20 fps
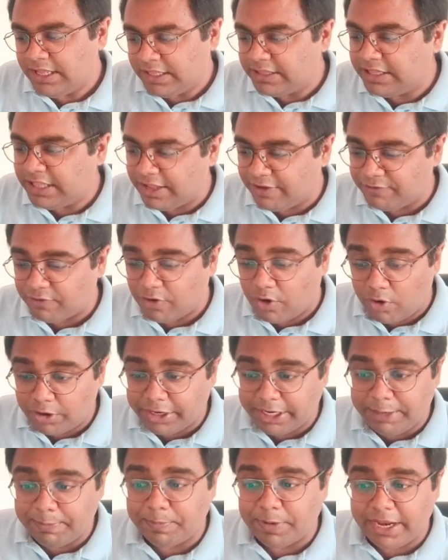They have
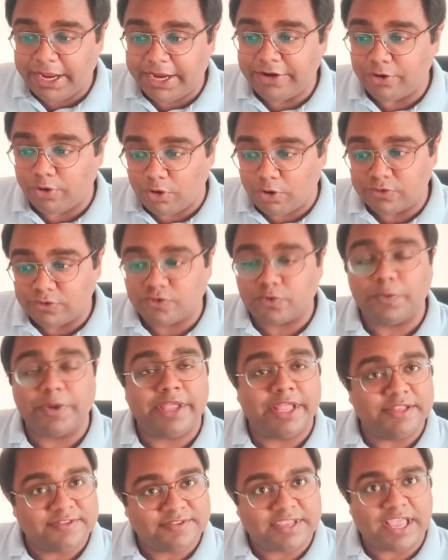already played also
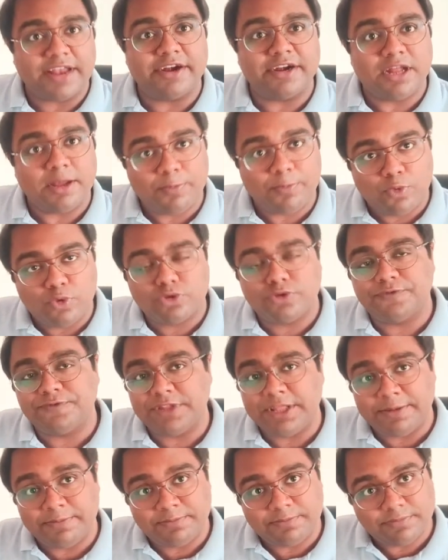against Canada. Both of
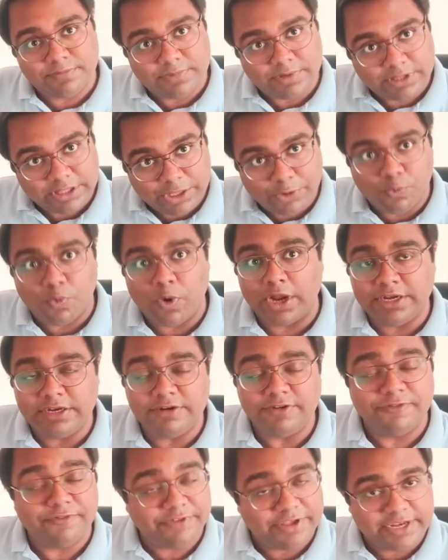them, they
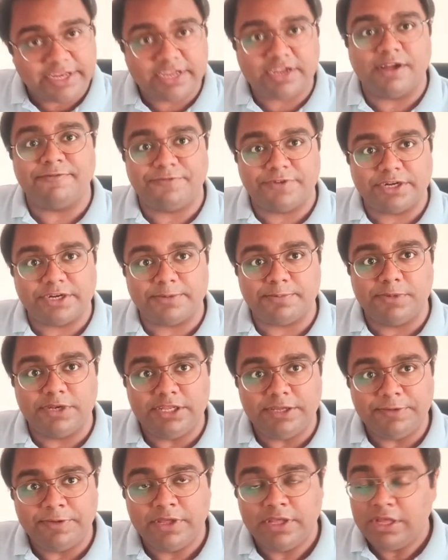won very
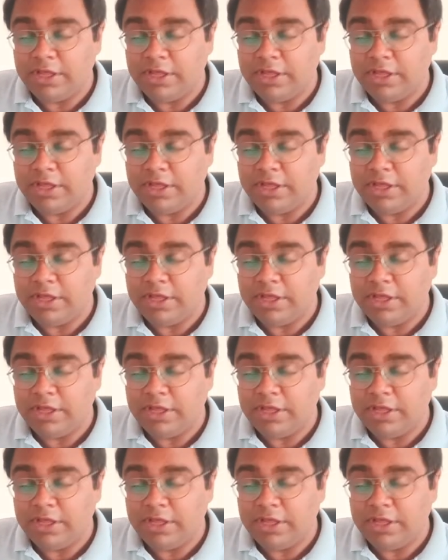comfortably.